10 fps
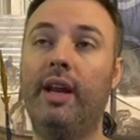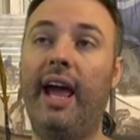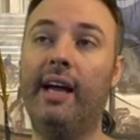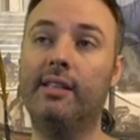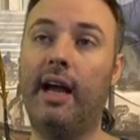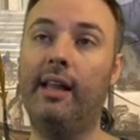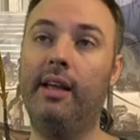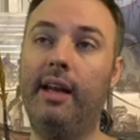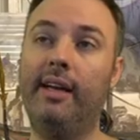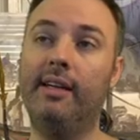You can
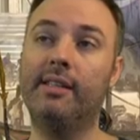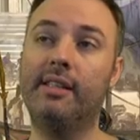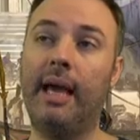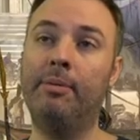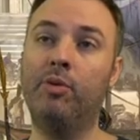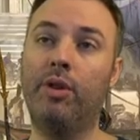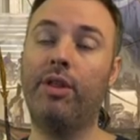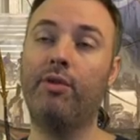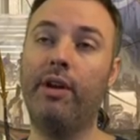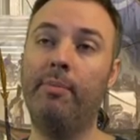exile it, and it escapes
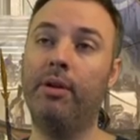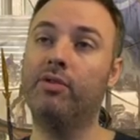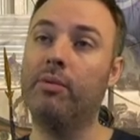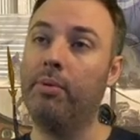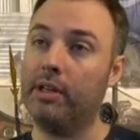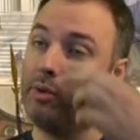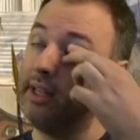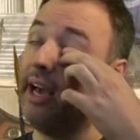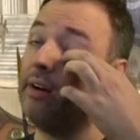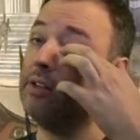with three plus one
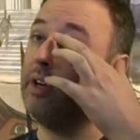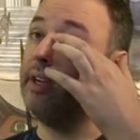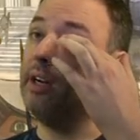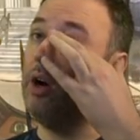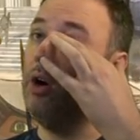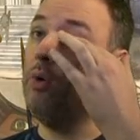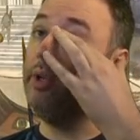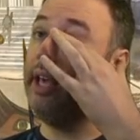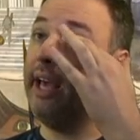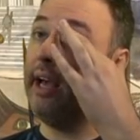plus one counters on it.
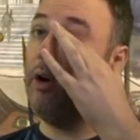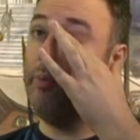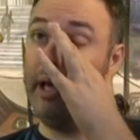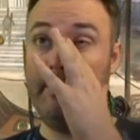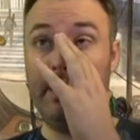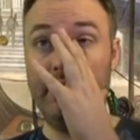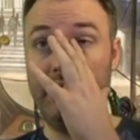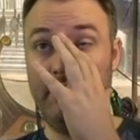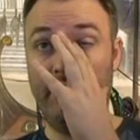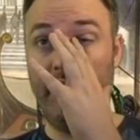Oh, yeah. Oh, baby.
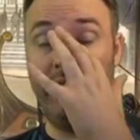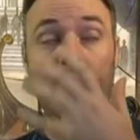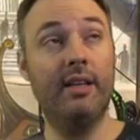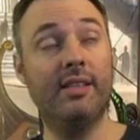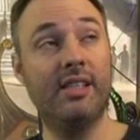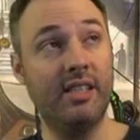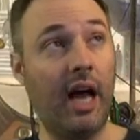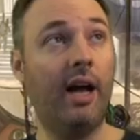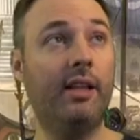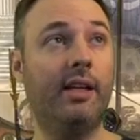This is a very
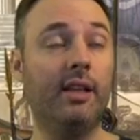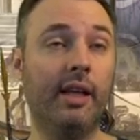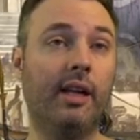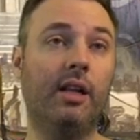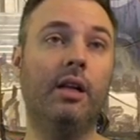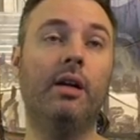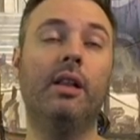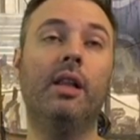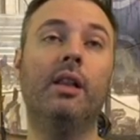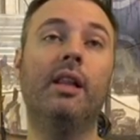solid little
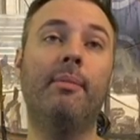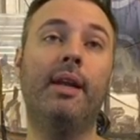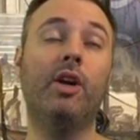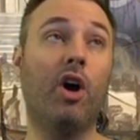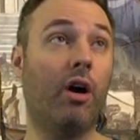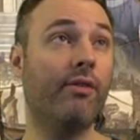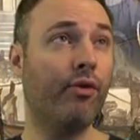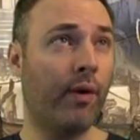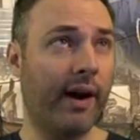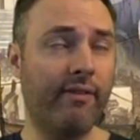limited
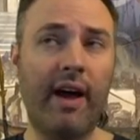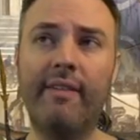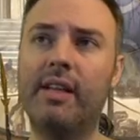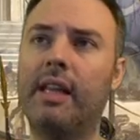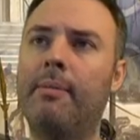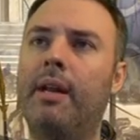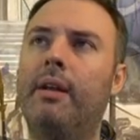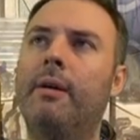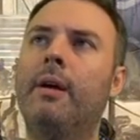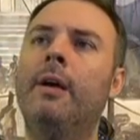card. four out of five in
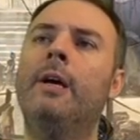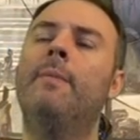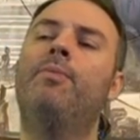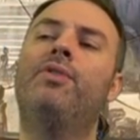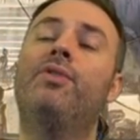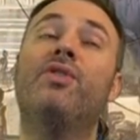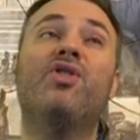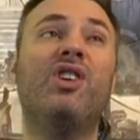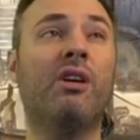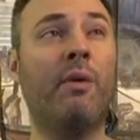limited. This is
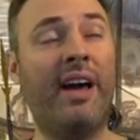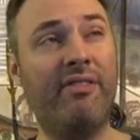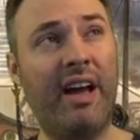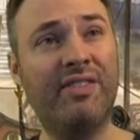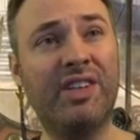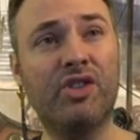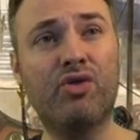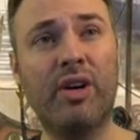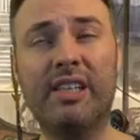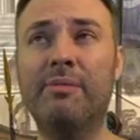a zero out of five in
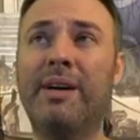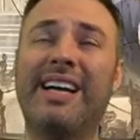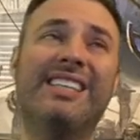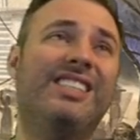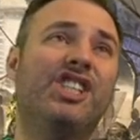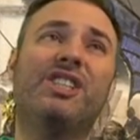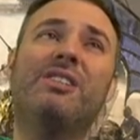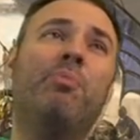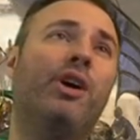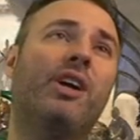constructed because
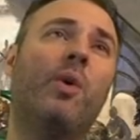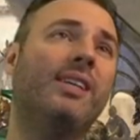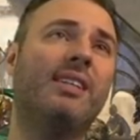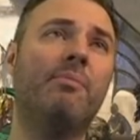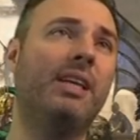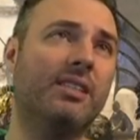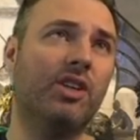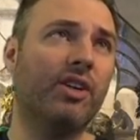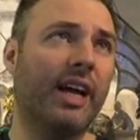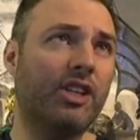just put a Questing
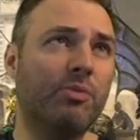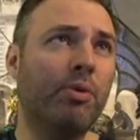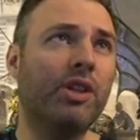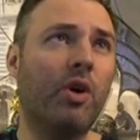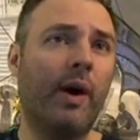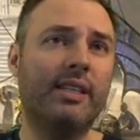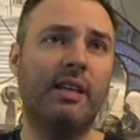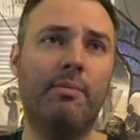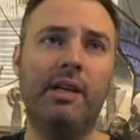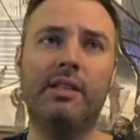Beast in your deck. Just put the
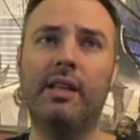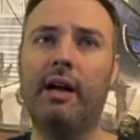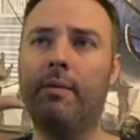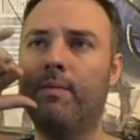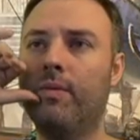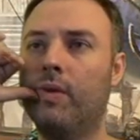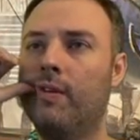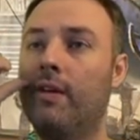Questing Beast in there.